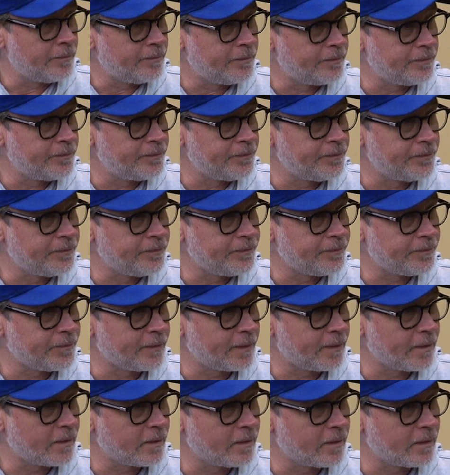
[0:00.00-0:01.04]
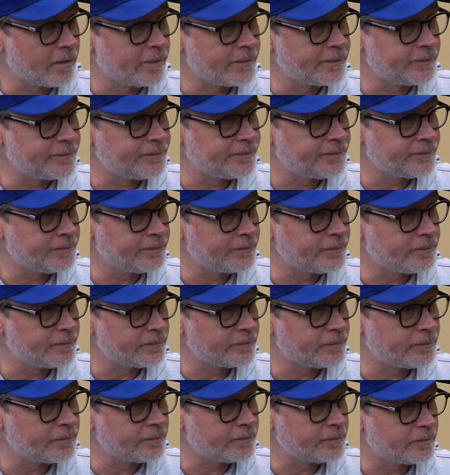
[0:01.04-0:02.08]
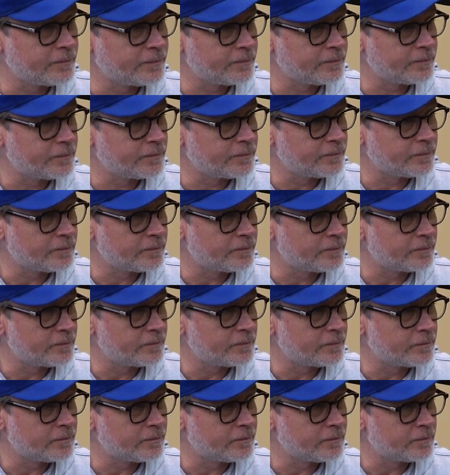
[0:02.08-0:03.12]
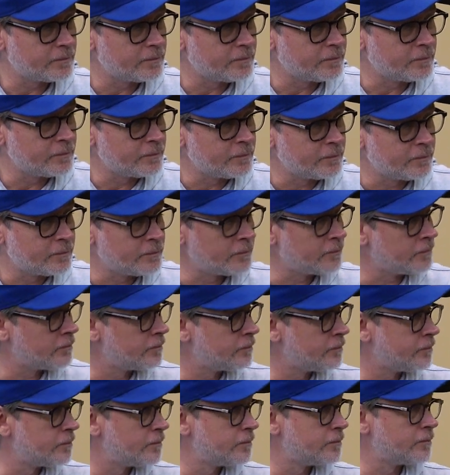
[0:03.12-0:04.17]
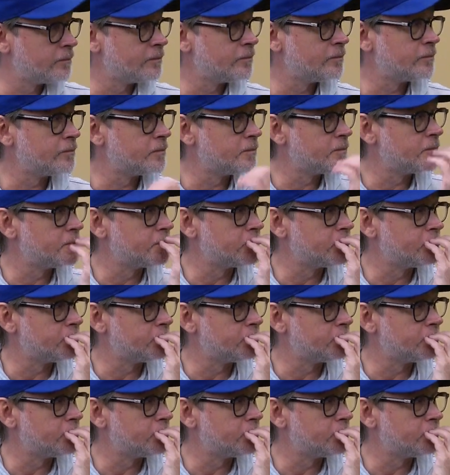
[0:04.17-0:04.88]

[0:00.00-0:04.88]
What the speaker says: The person shown says nothing.